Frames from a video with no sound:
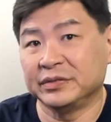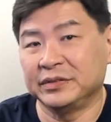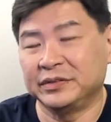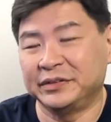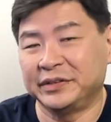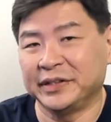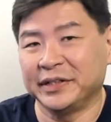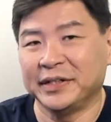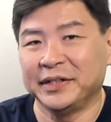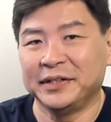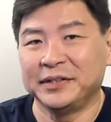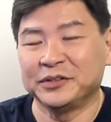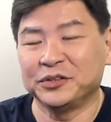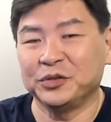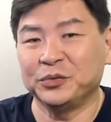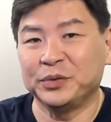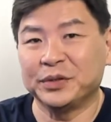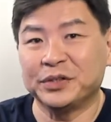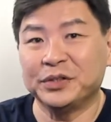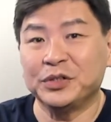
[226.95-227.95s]
All right, so
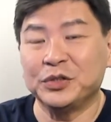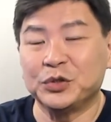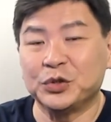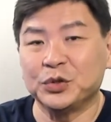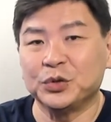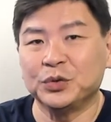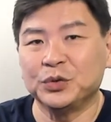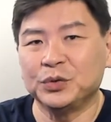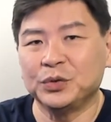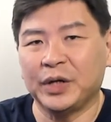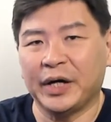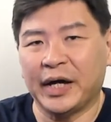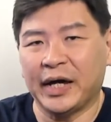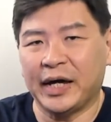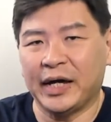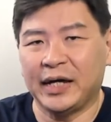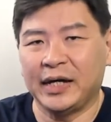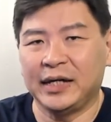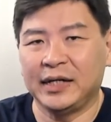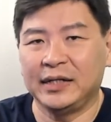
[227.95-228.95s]
we're going to do
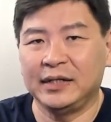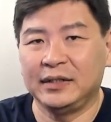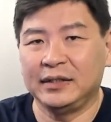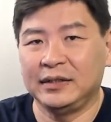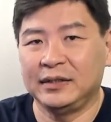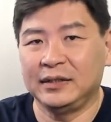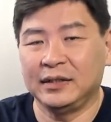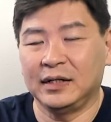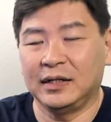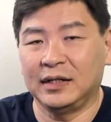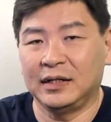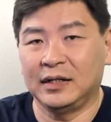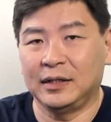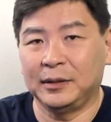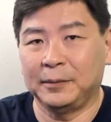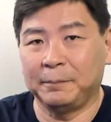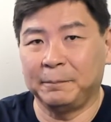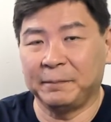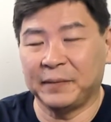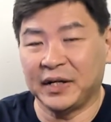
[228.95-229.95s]
a
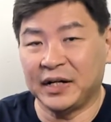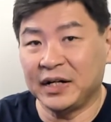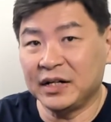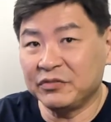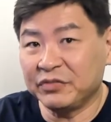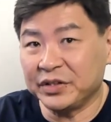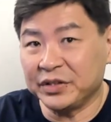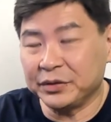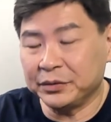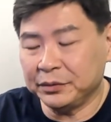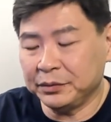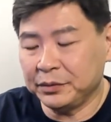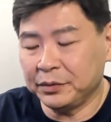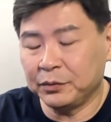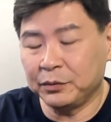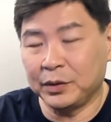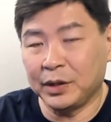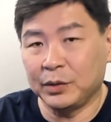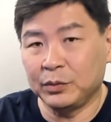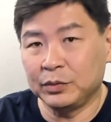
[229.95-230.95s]
another video
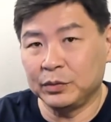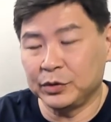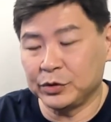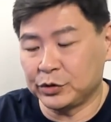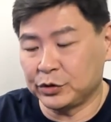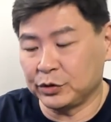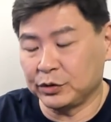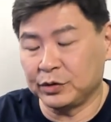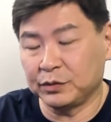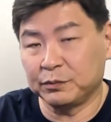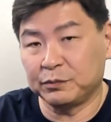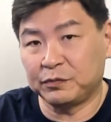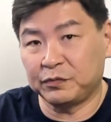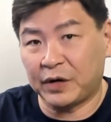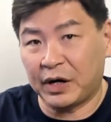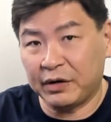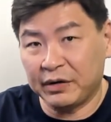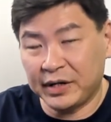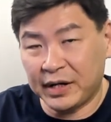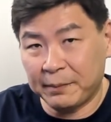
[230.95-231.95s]
where we will
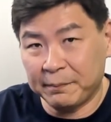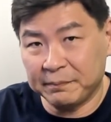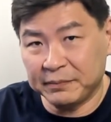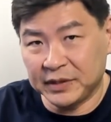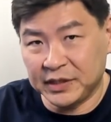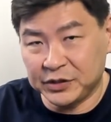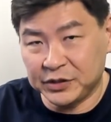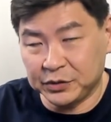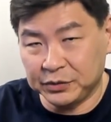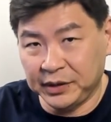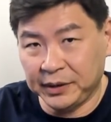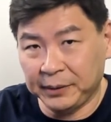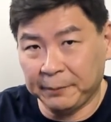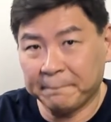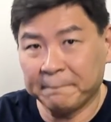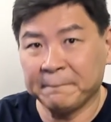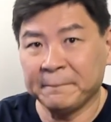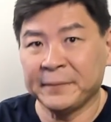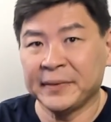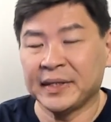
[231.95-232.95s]
power up this unit.
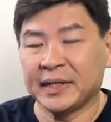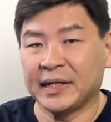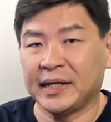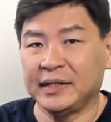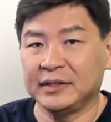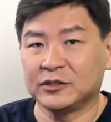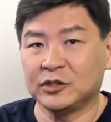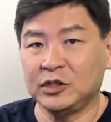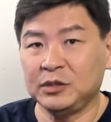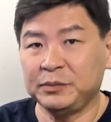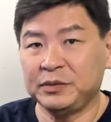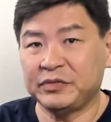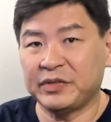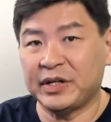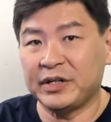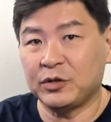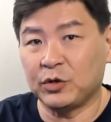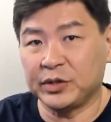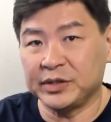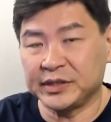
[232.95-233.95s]
Okay, it's going to be very
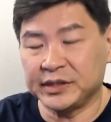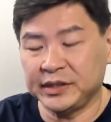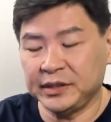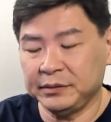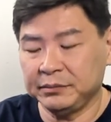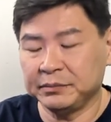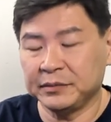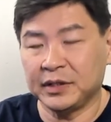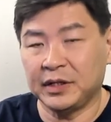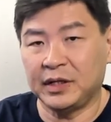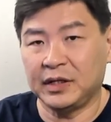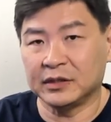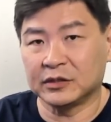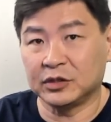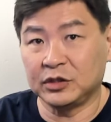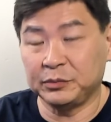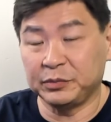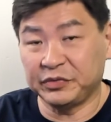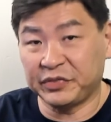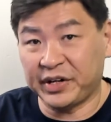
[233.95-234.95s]
noisy, it's
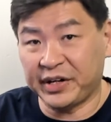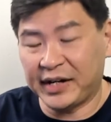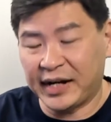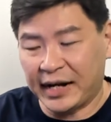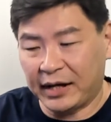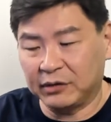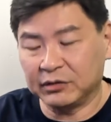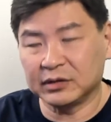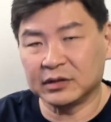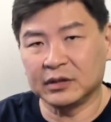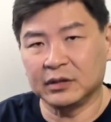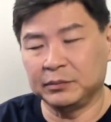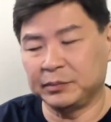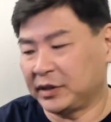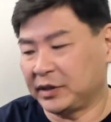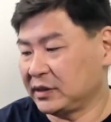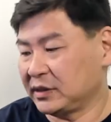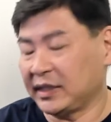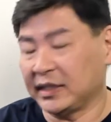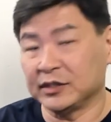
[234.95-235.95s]
going to be very loud
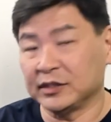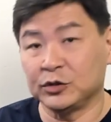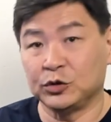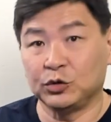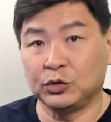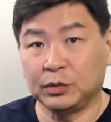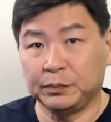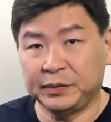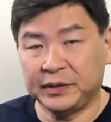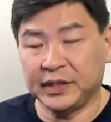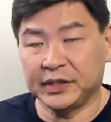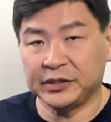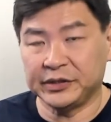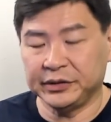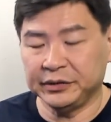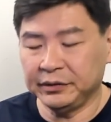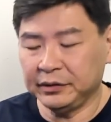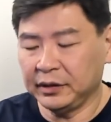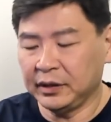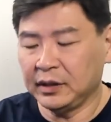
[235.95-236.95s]
because it has a dual
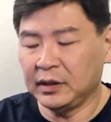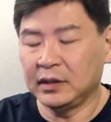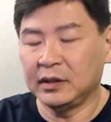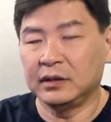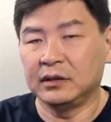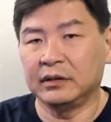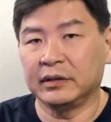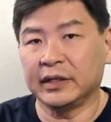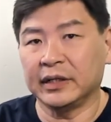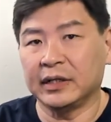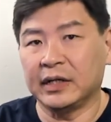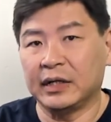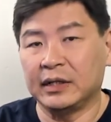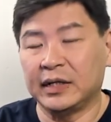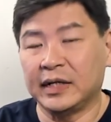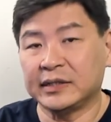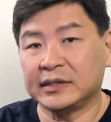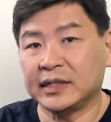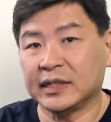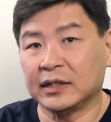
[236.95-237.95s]
PSU. All right, and
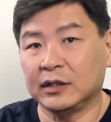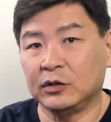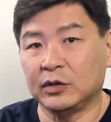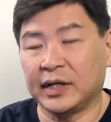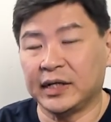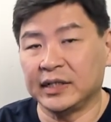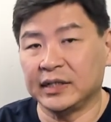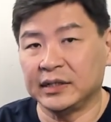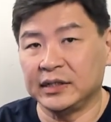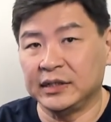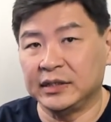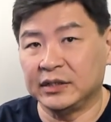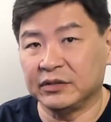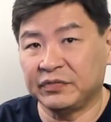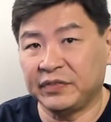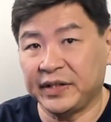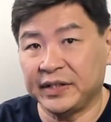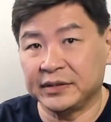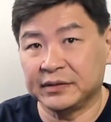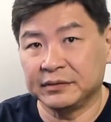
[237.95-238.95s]
let's take a look at the
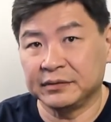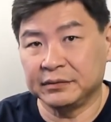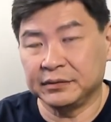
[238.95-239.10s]
interface.